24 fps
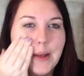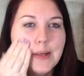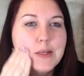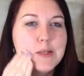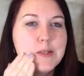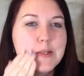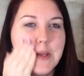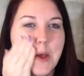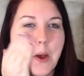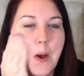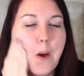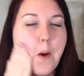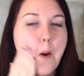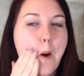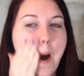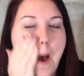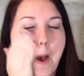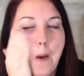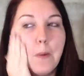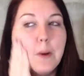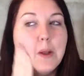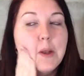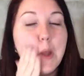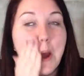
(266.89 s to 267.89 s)
So
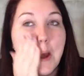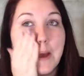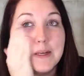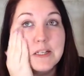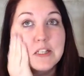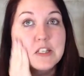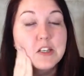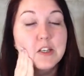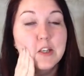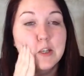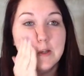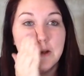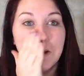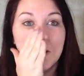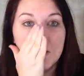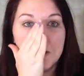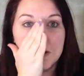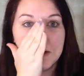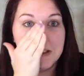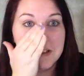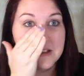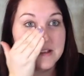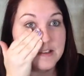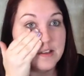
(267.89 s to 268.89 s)
I want to actually
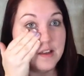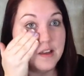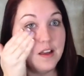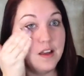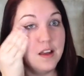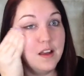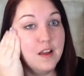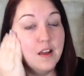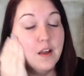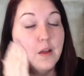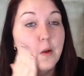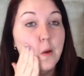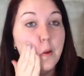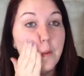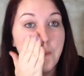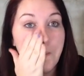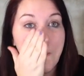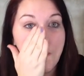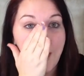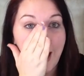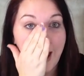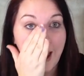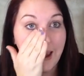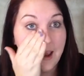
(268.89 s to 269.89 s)
use
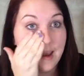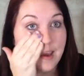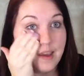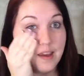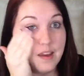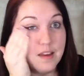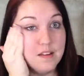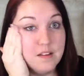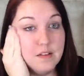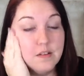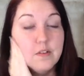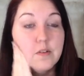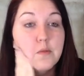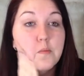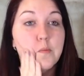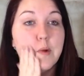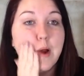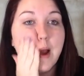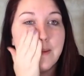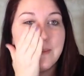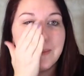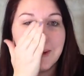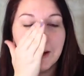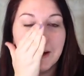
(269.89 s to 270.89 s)
my
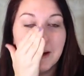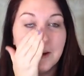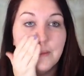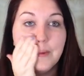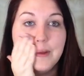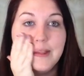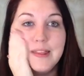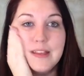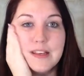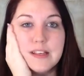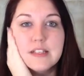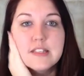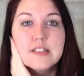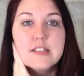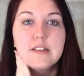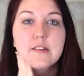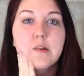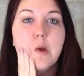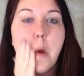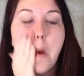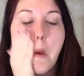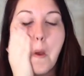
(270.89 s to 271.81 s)
primer with this.